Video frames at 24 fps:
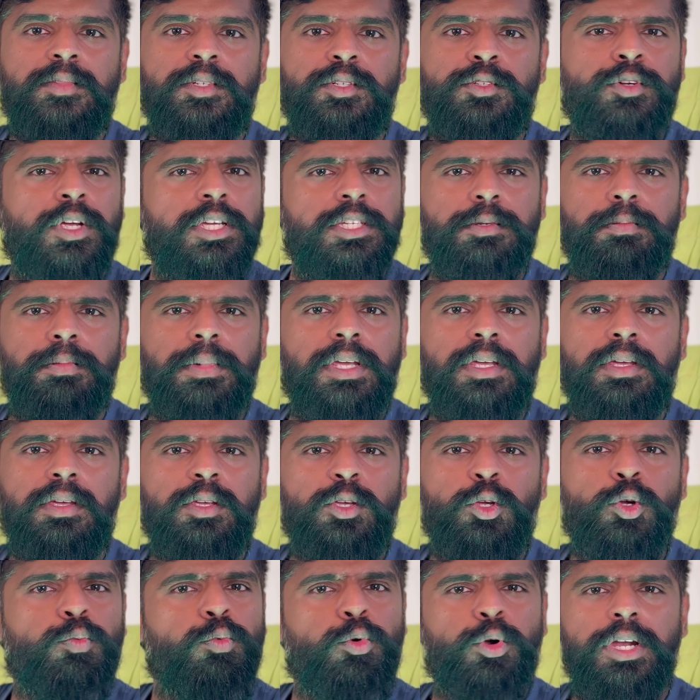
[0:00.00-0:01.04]
Trust me,
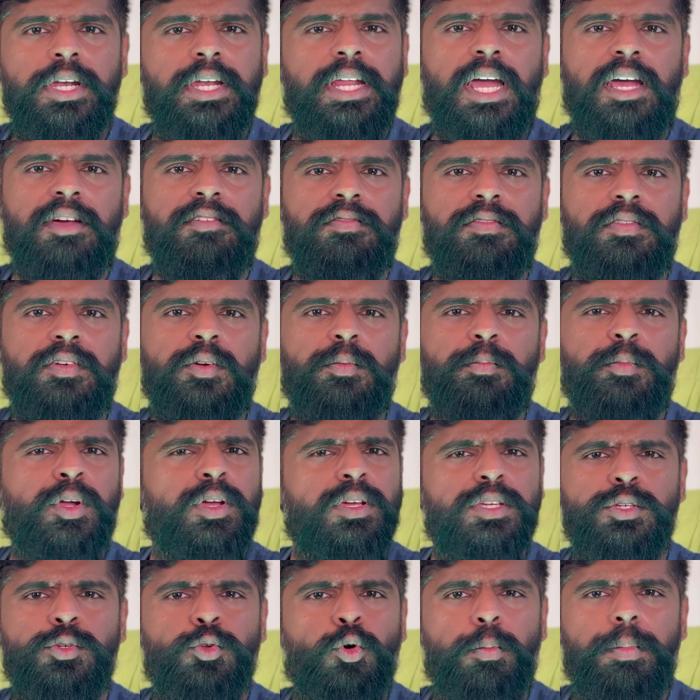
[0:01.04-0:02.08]
you wouldn't have,
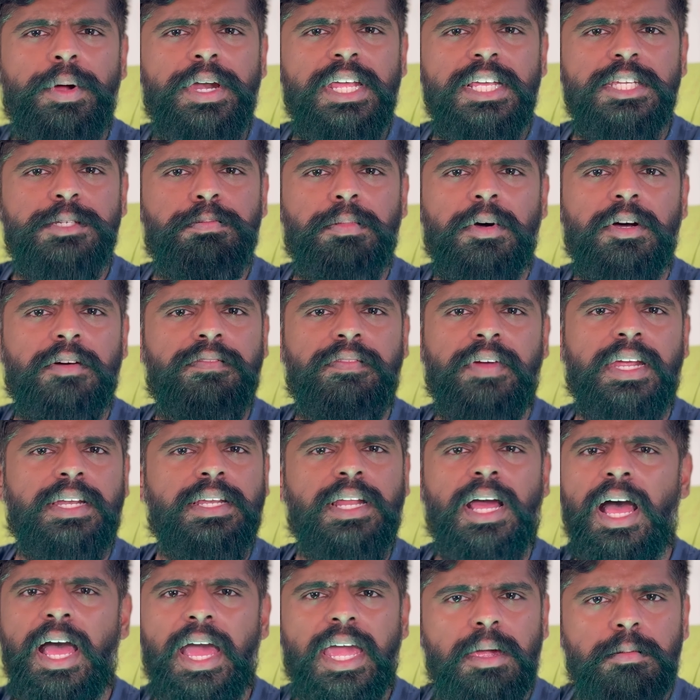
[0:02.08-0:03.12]
because nobody is perfect.
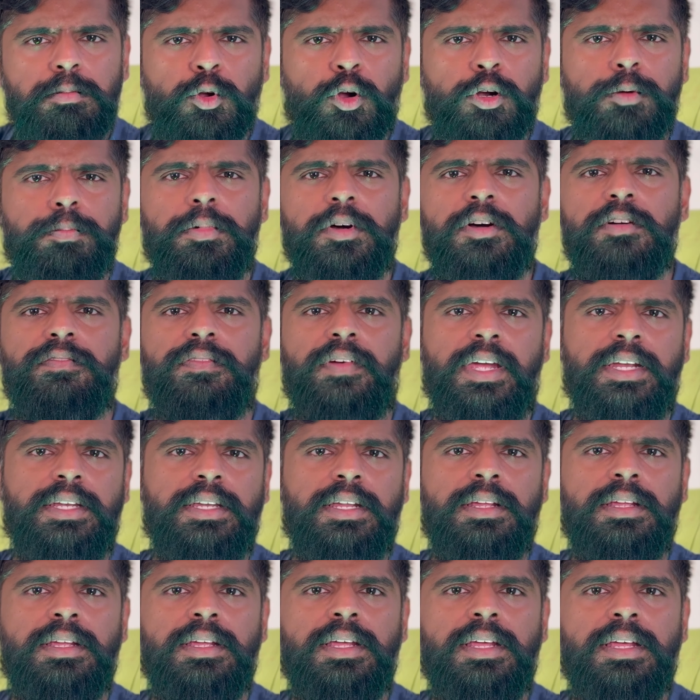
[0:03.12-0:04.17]
I am not perfect.
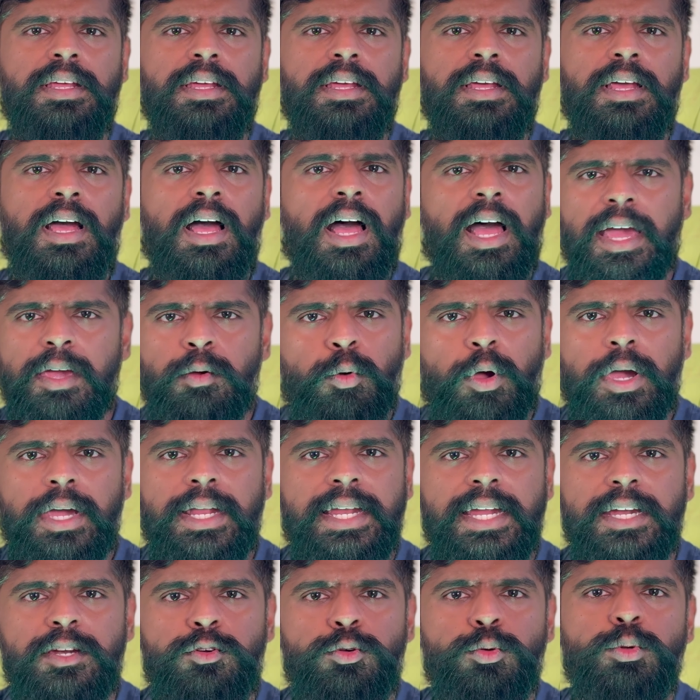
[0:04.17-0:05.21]
I
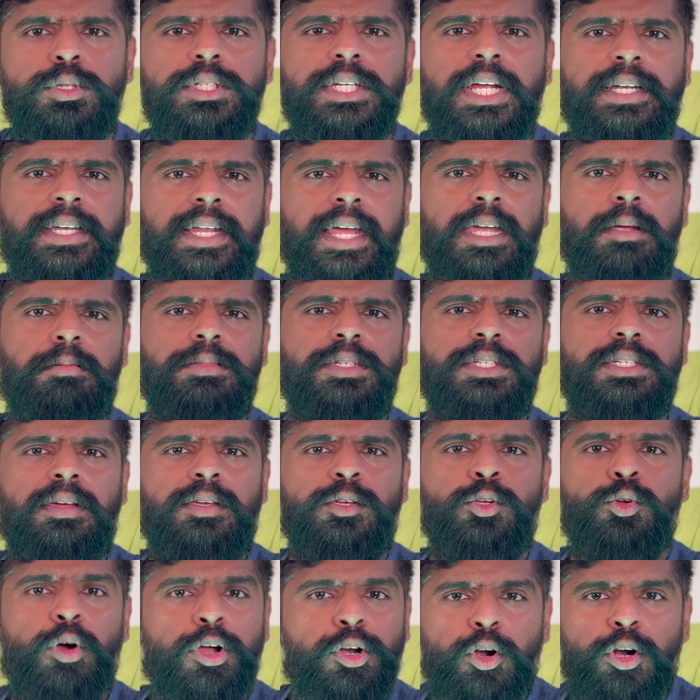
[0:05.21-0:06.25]
violate rules at times.
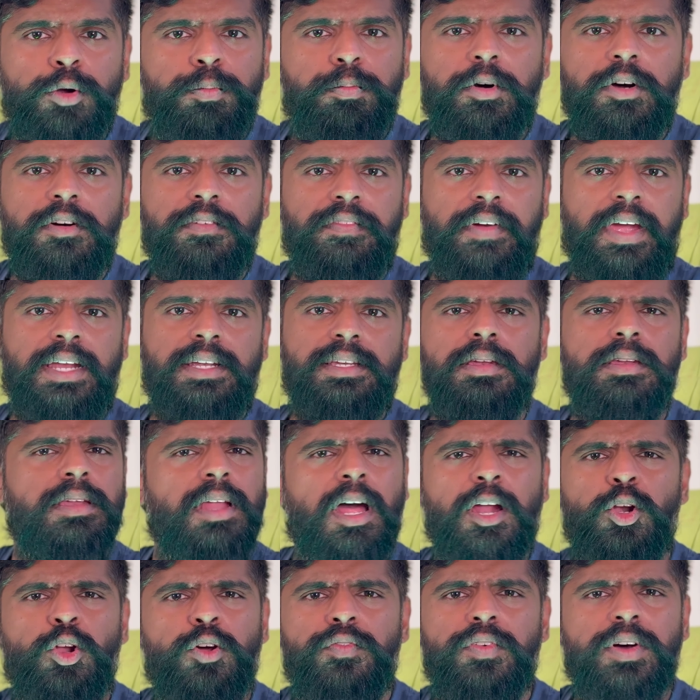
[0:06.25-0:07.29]
You are not perfect.
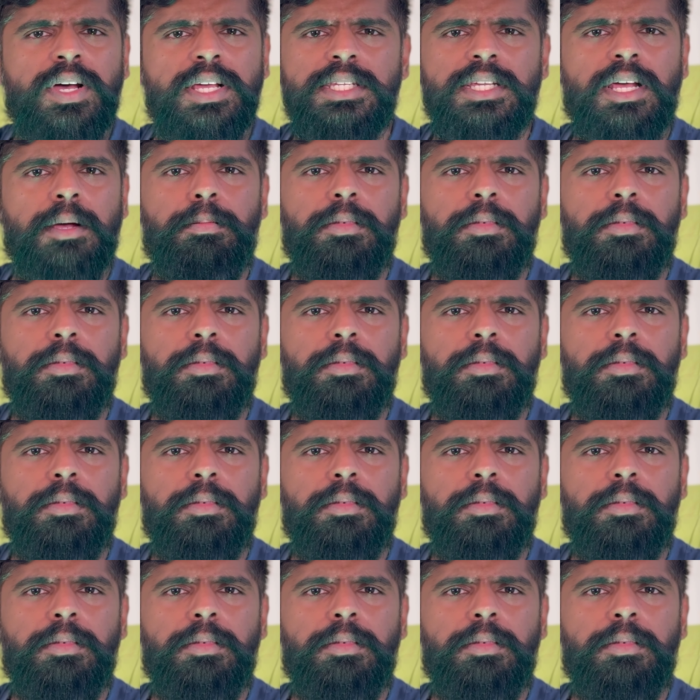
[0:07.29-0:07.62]
None of us are